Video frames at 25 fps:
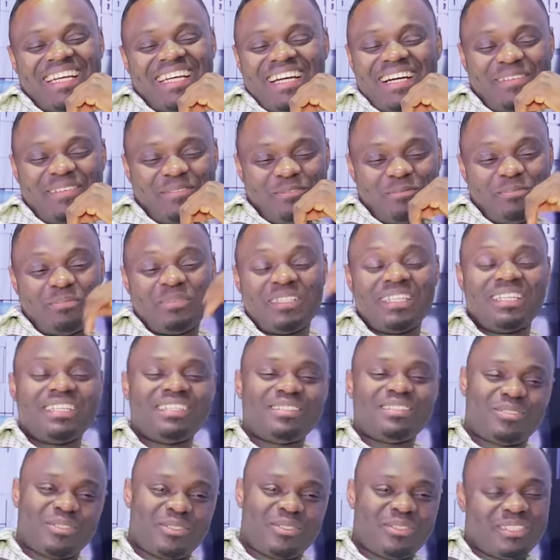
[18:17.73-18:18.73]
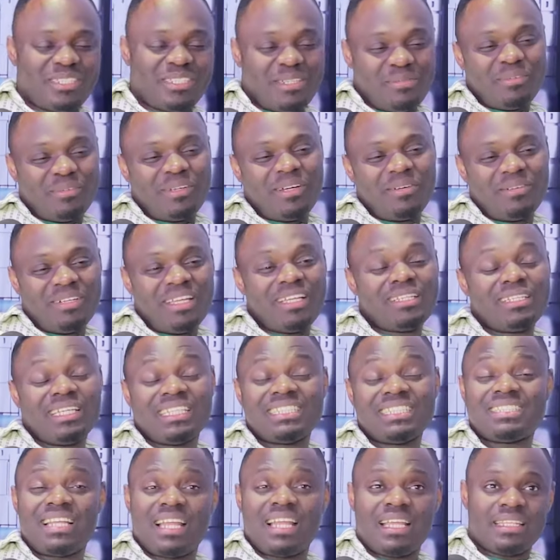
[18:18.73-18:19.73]
I've been through several
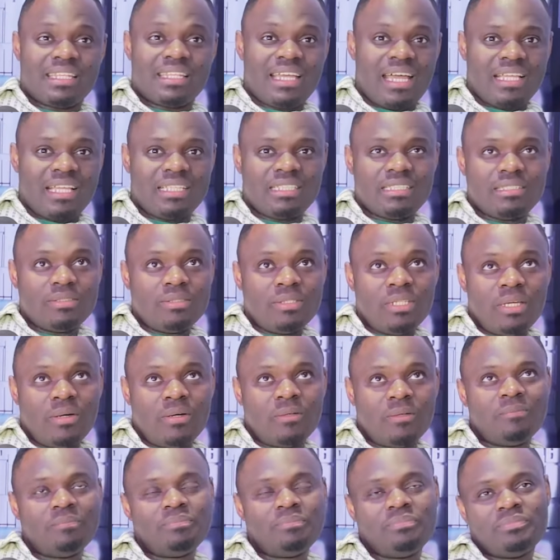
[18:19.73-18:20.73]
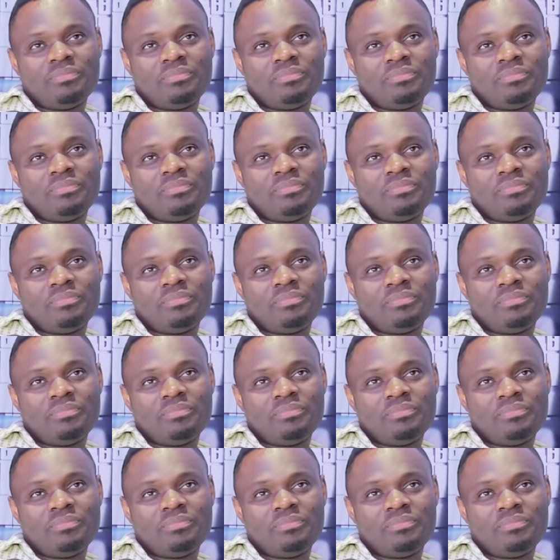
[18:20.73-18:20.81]
ways like that, you know.